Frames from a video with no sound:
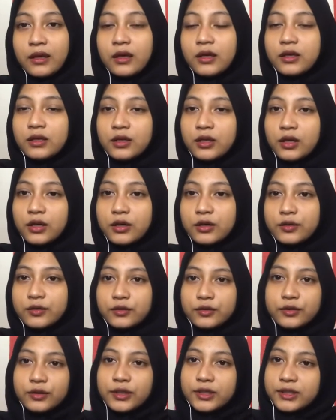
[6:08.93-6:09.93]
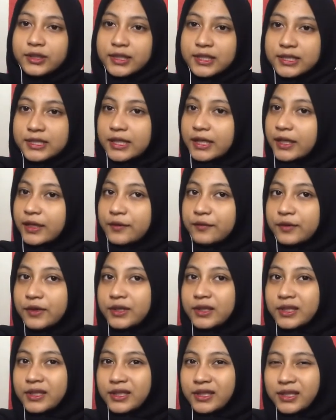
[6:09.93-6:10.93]
Now, the second
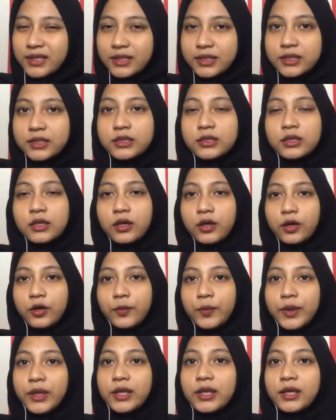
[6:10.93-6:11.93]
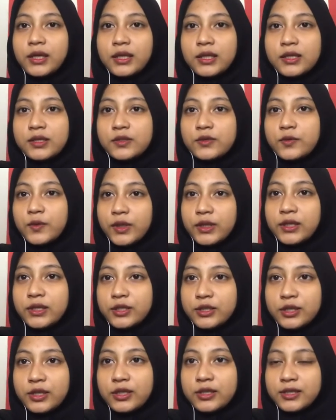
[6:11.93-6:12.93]
one is opinion is whether
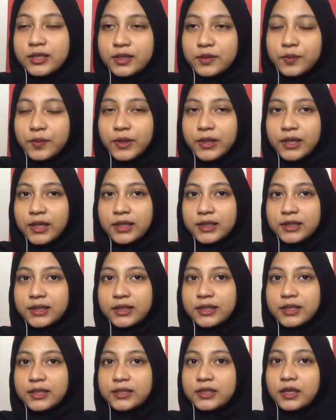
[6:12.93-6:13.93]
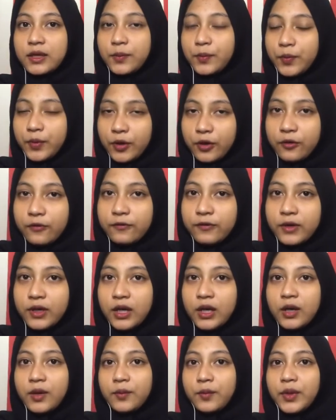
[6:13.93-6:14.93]
the death penalty is approved
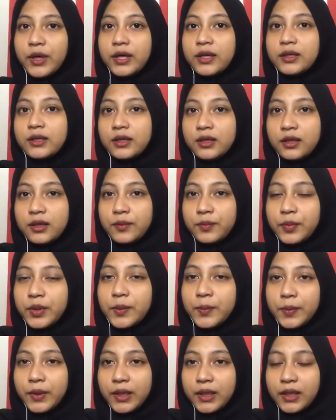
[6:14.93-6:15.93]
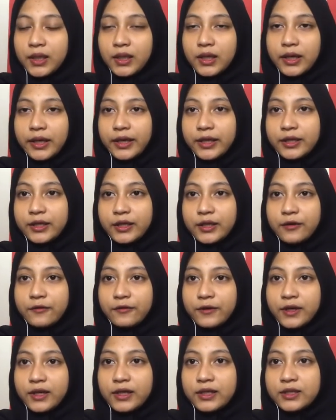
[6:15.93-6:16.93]
by the people and give
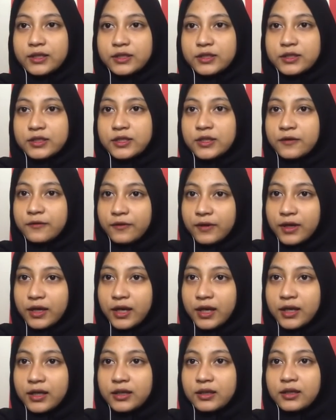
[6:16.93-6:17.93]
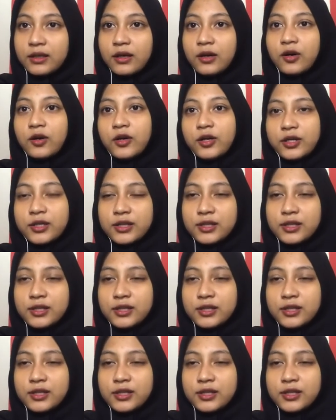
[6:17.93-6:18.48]
a deterrent or